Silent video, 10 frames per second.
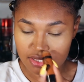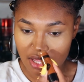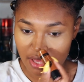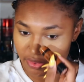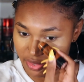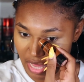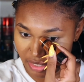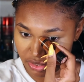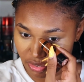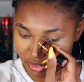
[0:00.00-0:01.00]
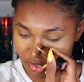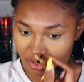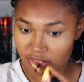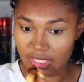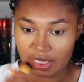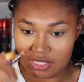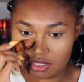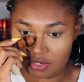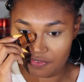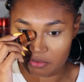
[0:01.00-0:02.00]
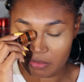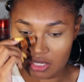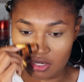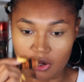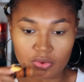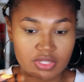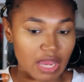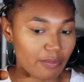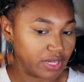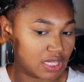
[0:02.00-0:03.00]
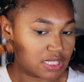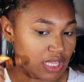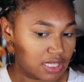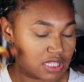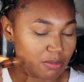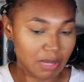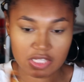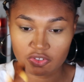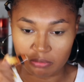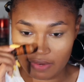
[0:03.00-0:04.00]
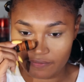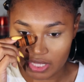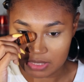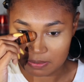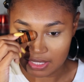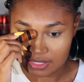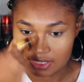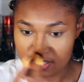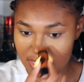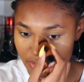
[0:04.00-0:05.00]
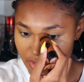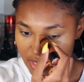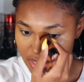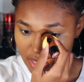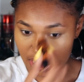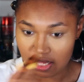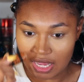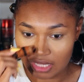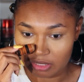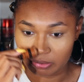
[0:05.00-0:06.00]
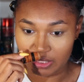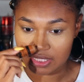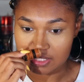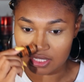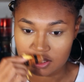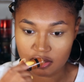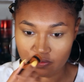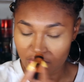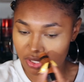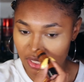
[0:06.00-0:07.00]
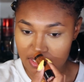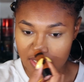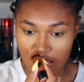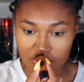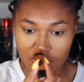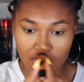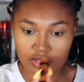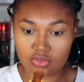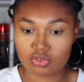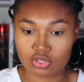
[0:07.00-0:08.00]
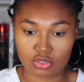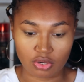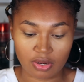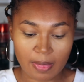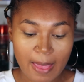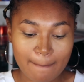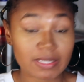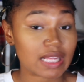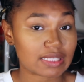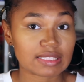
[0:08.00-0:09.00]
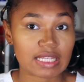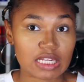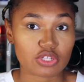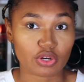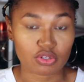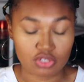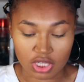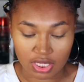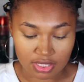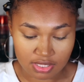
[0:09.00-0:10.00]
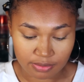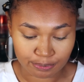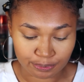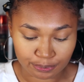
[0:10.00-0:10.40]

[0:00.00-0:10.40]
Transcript: not that dark. Like, it's good for my nose. I wouldn't say it's the best for my face because it kind of blends in. So for a nice natural contour, sure, but I think they need darker shades.